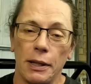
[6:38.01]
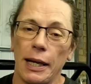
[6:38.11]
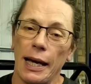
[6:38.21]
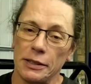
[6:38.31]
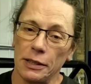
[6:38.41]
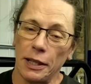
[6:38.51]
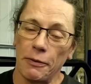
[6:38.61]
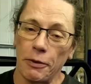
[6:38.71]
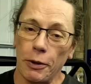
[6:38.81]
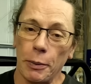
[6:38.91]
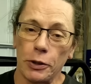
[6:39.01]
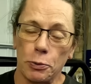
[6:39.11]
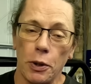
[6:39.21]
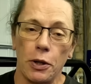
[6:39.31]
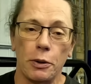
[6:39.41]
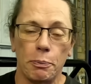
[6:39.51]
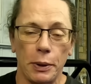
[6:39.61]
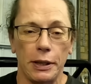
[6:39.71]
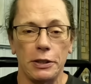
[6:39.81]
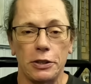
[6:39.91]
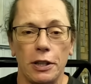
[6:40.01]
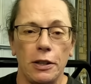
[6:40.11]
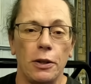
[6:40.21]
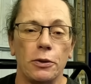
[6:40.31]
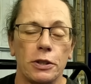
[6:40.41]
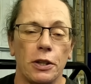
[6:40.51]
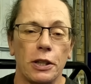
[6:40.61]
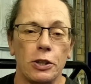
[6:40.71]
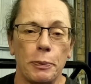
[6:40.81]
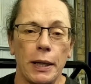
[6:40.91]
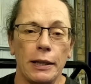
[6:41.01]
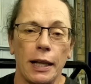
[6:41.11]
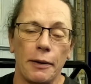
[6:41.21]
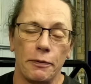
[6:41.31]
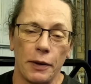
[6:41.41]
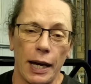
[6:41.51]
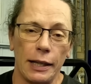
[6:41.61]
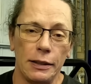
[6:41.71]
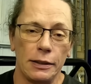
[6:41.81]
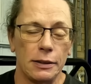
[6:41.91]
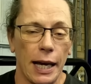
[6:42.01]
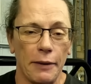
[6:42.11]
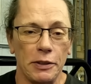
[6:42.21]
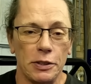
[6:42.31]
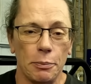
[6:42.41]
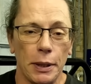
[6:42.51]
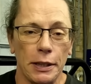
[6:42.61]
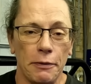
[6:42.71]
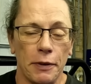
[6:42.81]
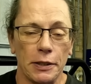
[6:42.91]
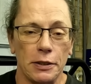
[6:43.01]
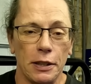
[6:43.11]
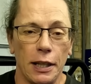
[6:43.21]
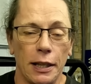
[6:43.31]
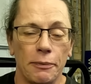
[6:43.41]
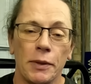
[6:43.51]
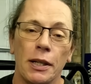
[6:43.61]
It hasn't done very much work, but it certainly looks like it's being loved and having some money invested in it.